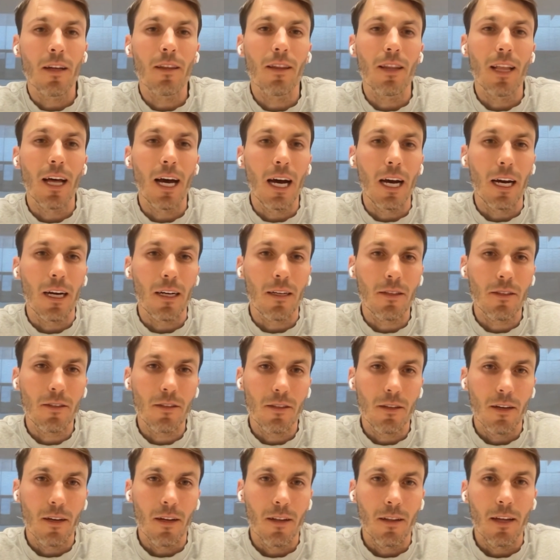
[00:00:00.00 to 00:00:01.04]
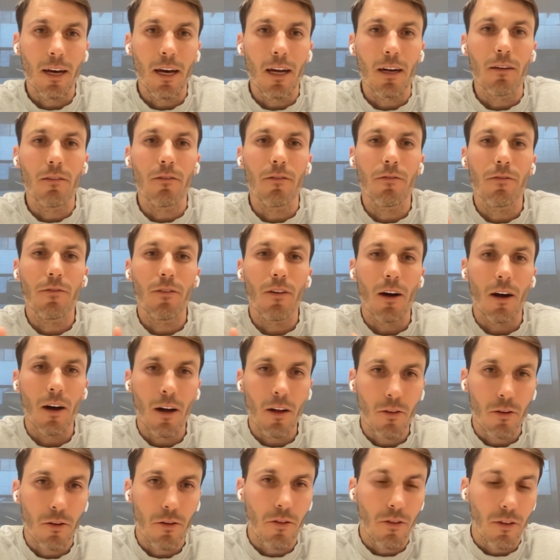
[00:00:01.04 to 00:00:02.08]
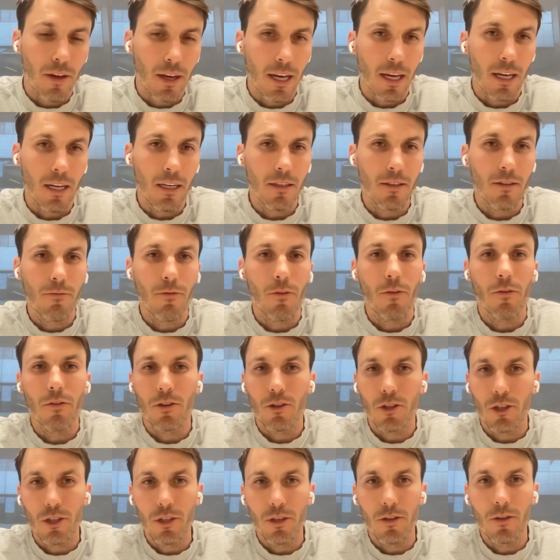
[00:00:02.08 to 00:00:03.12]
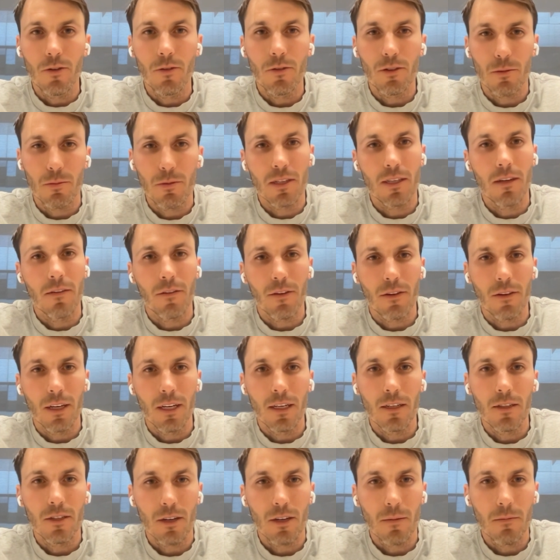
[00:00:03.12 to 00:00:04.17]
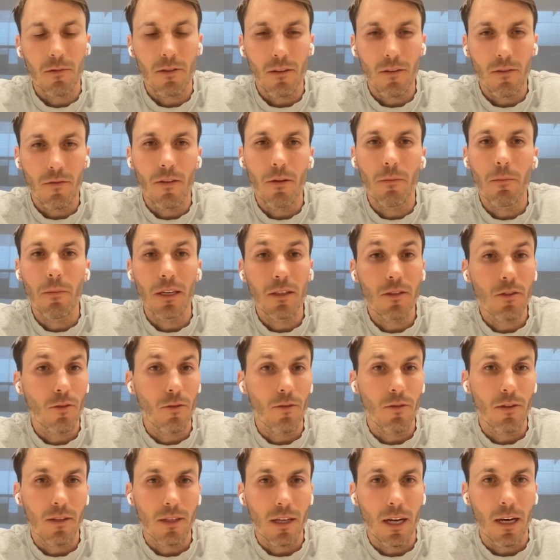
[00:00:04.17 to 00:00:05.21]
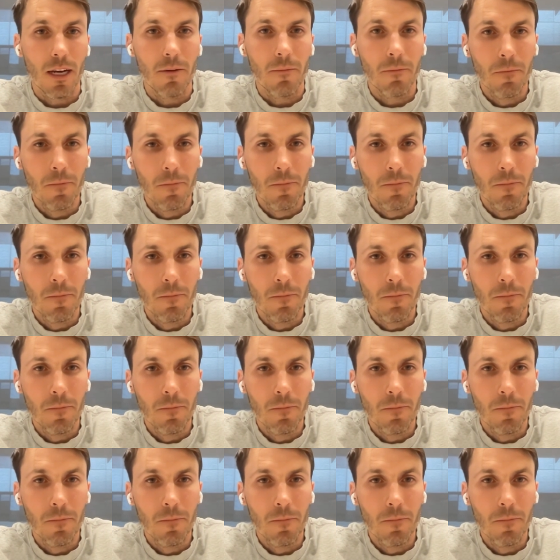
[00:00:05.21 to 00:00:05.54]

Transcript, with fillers: unlocks a lot of other things for the shoe, specifically in terms of the midsole design.